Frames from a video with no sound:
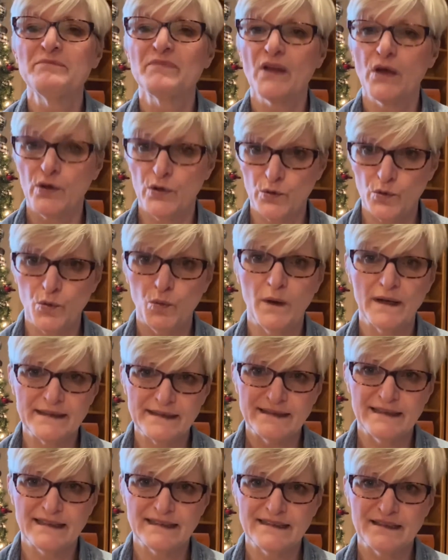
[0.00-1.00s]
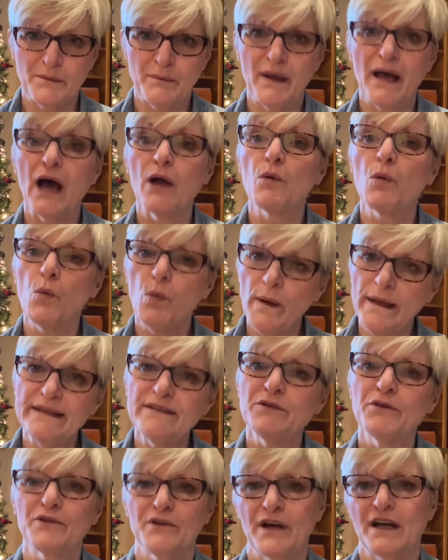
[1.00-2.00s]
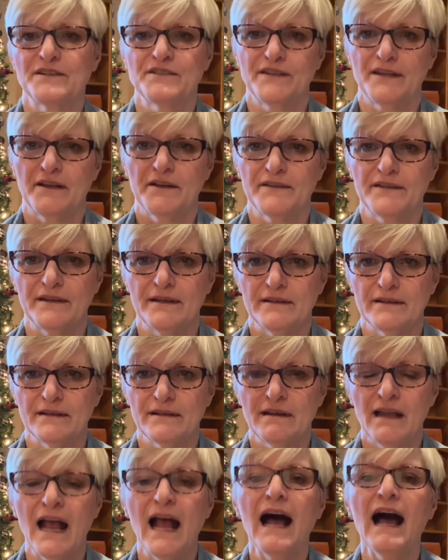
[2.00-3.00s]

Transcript: who wants an Instapot, wait till garage sale season.